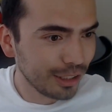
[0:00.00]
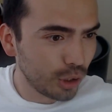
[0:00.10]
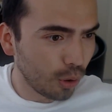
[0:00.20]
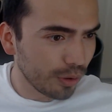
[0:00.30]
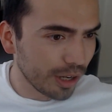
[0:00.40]

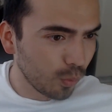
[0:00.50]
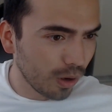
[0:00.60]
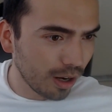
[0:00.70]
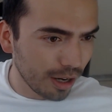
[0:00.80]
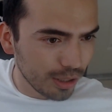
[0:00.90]
Dorian,
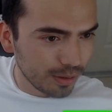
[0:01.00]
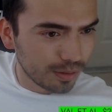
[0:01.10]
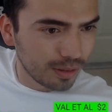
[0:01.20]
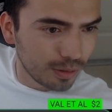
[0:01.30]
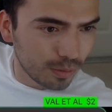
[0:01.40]
where are you?
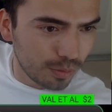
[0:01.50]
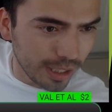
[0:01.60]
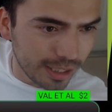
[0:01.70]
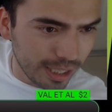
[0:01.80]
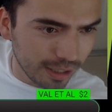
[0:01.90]

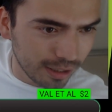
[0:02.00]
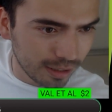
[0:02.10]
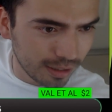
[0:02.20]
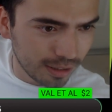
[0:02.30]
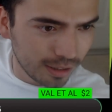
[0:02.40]
Right there.
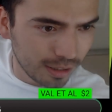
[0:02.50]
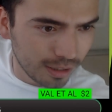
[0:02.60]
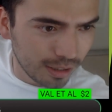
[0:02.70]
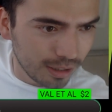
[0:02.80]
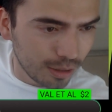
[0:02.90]

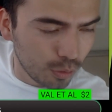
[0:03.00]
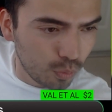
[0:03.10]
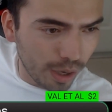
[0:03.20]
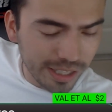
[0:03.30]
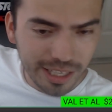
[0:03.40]

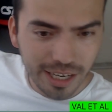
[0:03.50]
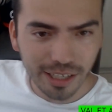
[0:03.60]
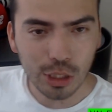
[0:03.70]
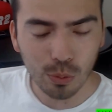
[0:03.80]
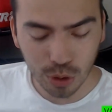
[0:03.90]
Right
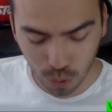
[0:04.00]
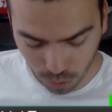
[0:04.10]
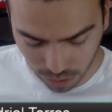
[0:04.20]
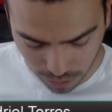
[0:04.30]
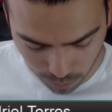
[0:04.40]
there. You were
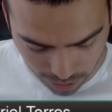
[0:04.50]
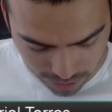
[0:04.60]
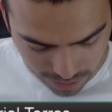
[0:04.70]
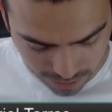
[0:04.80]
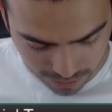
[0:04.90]
totally right.